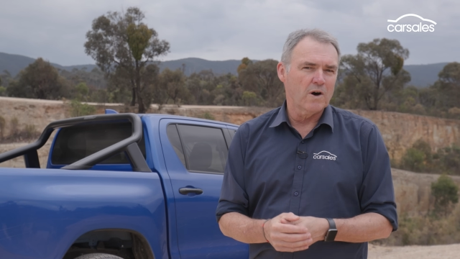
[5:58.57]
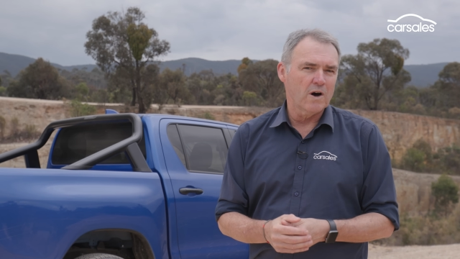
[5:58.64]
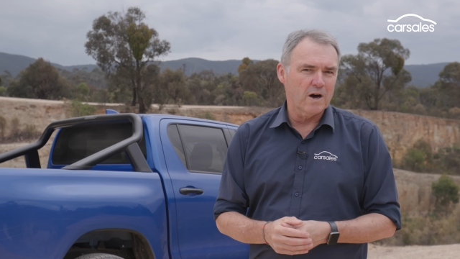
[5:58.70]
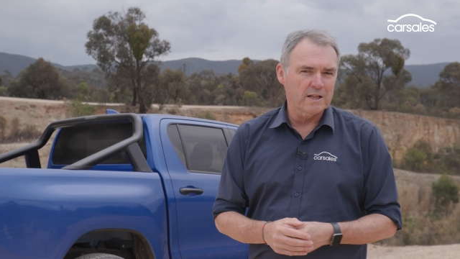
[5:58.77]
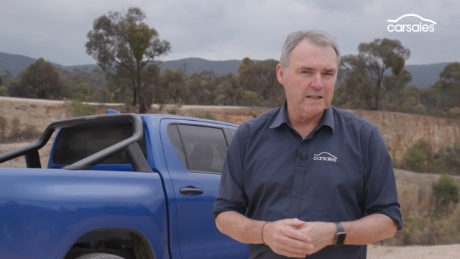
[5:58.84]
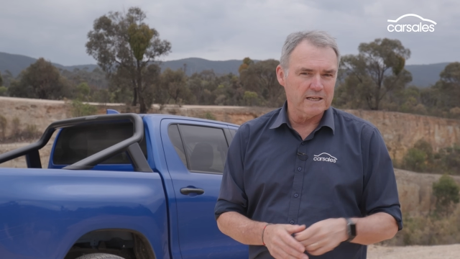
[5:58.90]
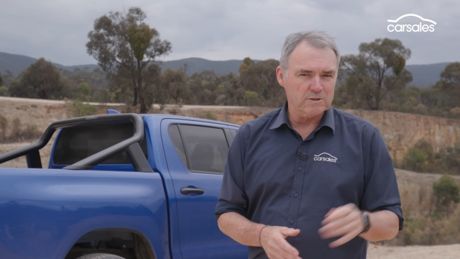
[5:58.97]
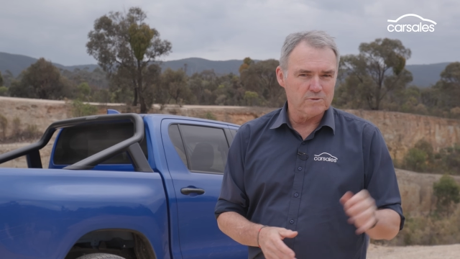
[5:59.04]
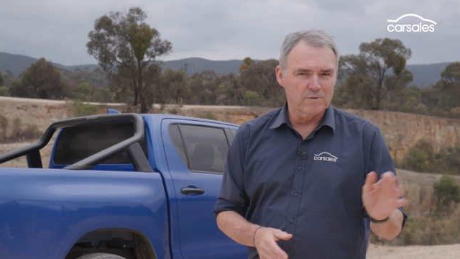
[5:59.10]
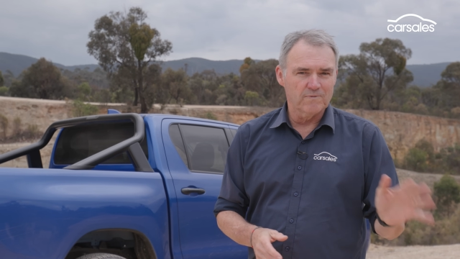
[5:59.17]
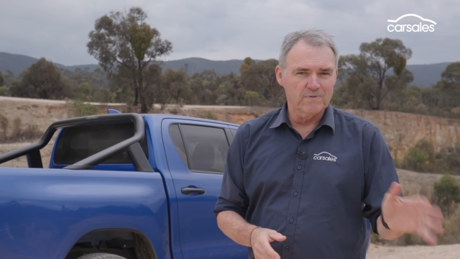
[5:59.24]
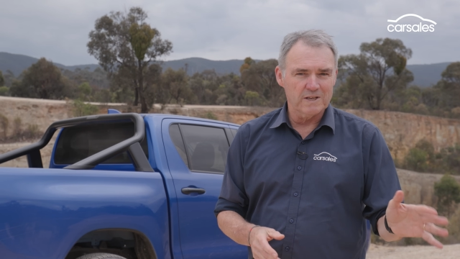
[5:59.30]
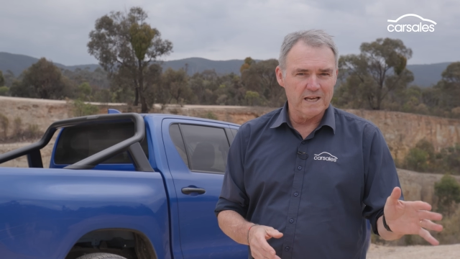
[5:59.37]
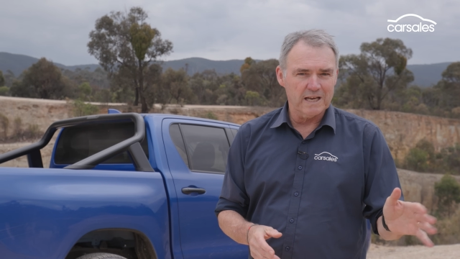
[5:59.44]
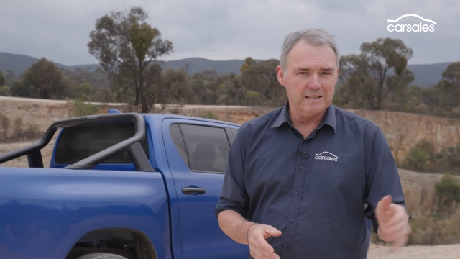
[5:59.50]
HiLux with
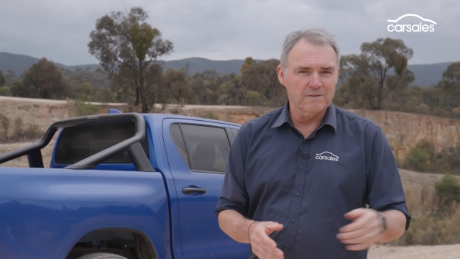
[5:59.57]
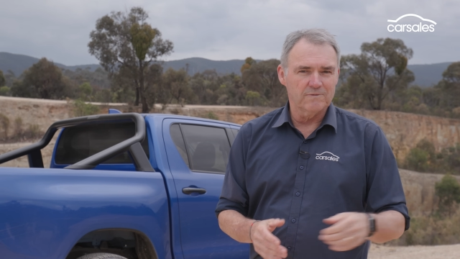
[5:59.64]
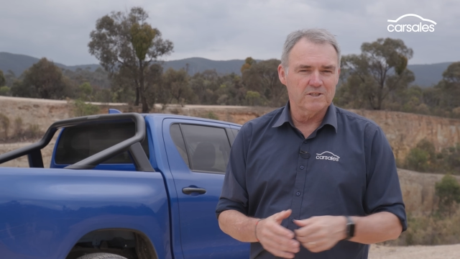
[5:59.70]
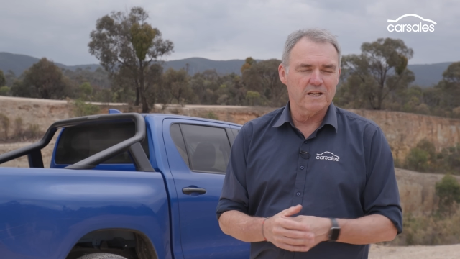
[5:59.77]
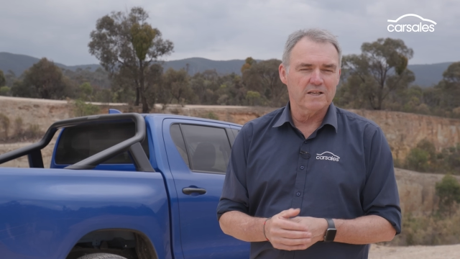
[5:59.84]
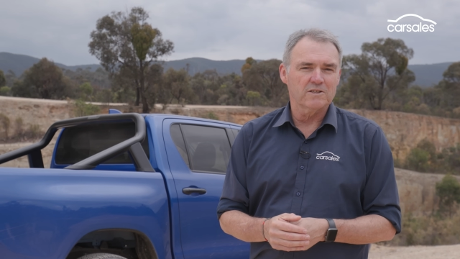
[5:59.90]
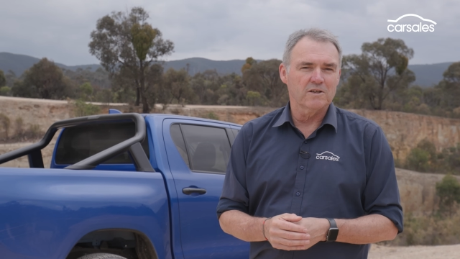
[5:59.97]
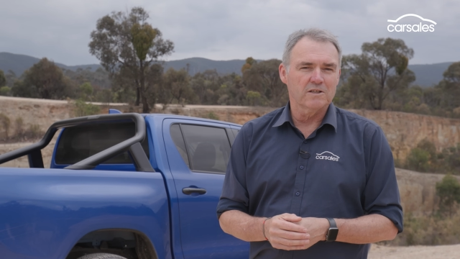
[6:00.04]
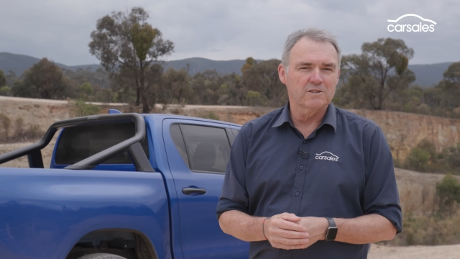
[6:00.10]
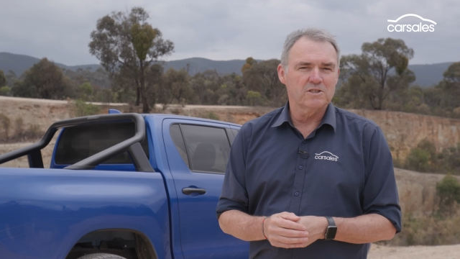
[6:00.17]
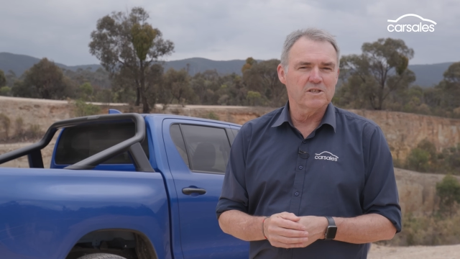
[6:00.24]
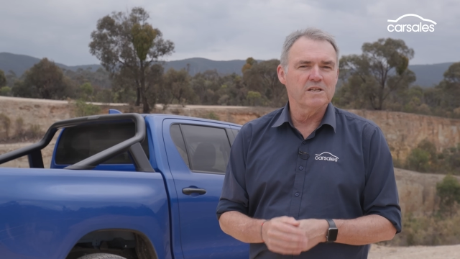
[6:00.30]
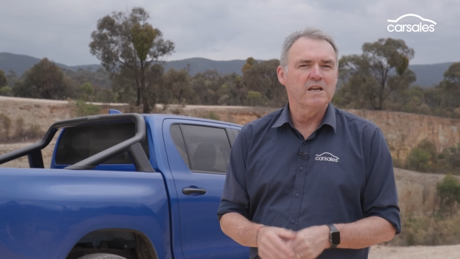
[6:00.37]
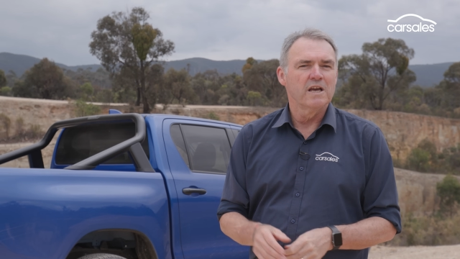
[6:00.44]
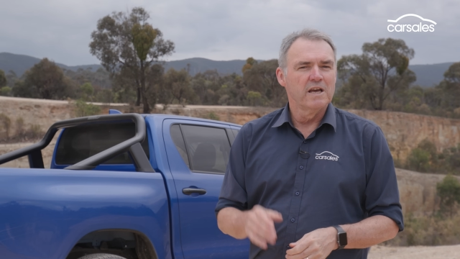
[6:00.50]
V-Active
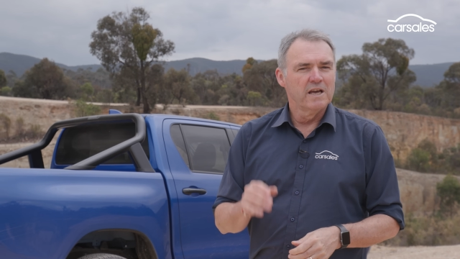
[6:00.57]
technology